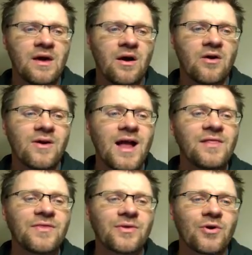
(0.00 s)
Our
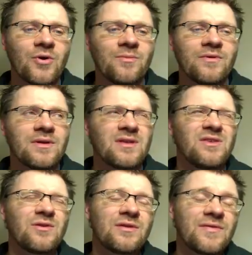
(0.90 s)
nth term,
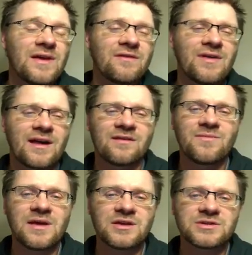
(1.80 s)
you can think of that as
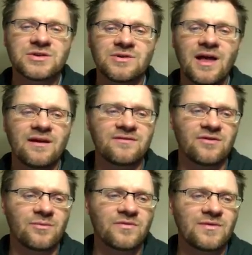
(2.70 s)
being just your last
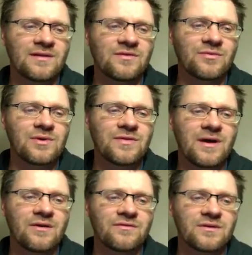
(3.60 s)
term. So that's
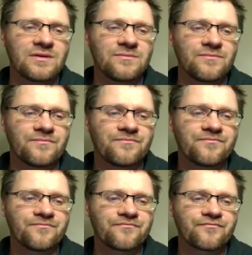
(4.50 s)
3,000.
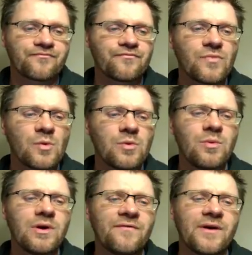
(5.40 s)
We
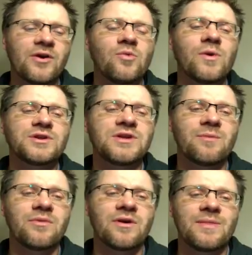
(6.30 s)
want to find out which
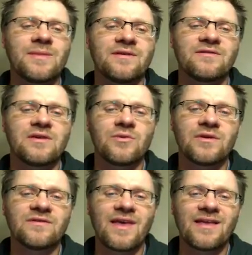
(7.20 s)
number in this
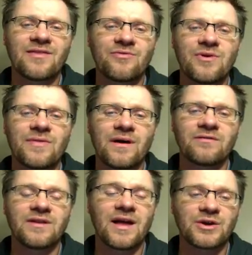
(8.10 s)
sequence
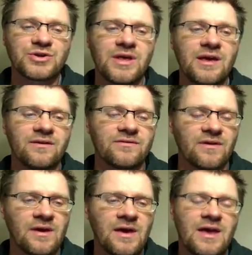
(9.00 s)
3,000 actually is.
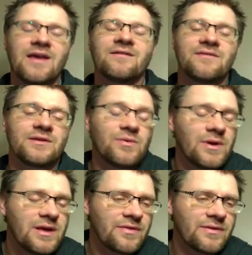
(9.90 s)
Is it the
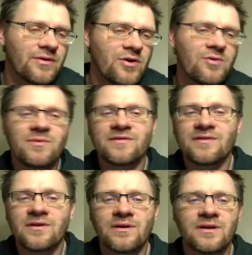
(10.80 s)
20th term? Is it
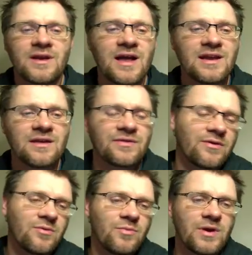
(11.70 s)
the 90th
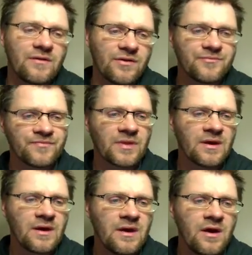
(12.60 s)
term? Whatever.
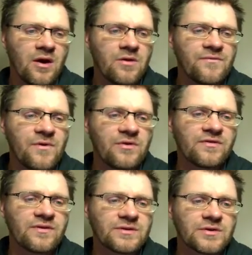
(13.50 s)
Our
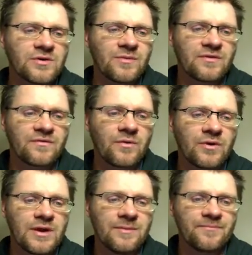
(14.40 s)
first term is
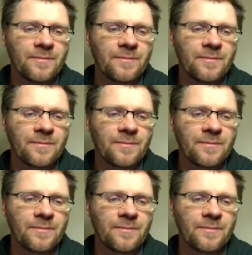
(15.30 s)
40.